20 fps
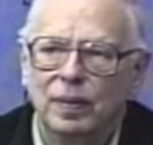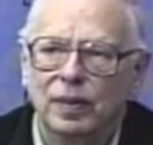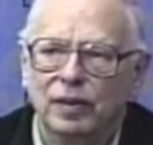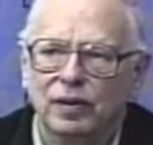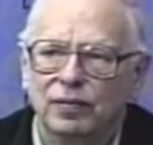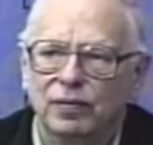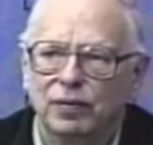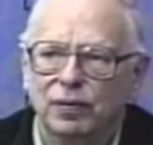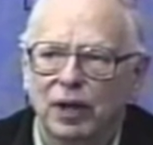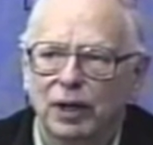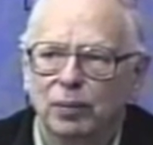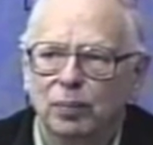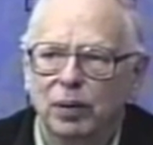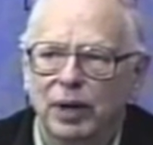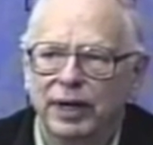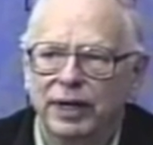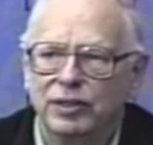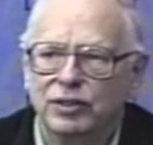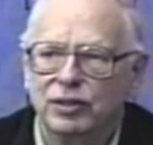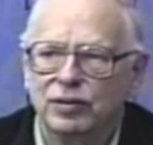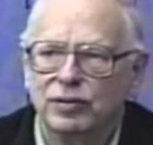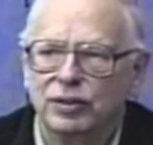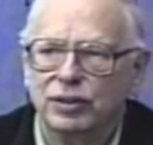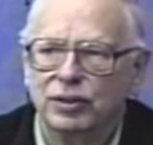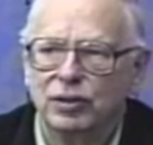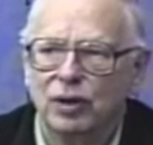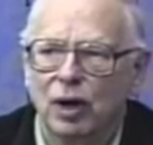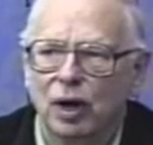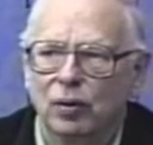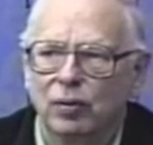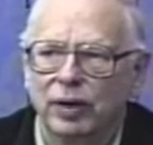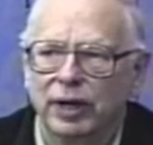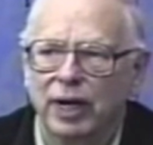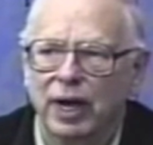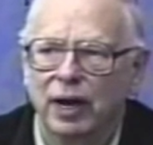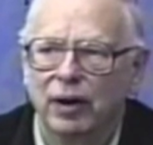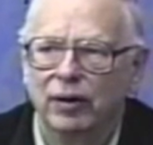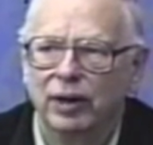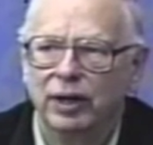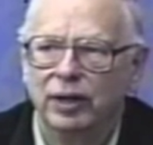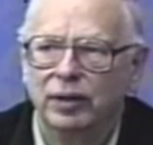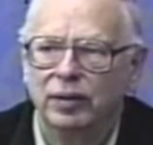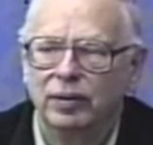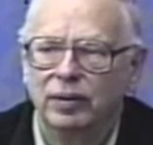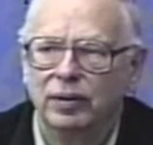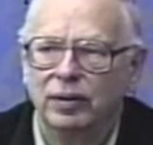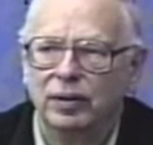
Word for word: In the floodplains of Chautauqua County,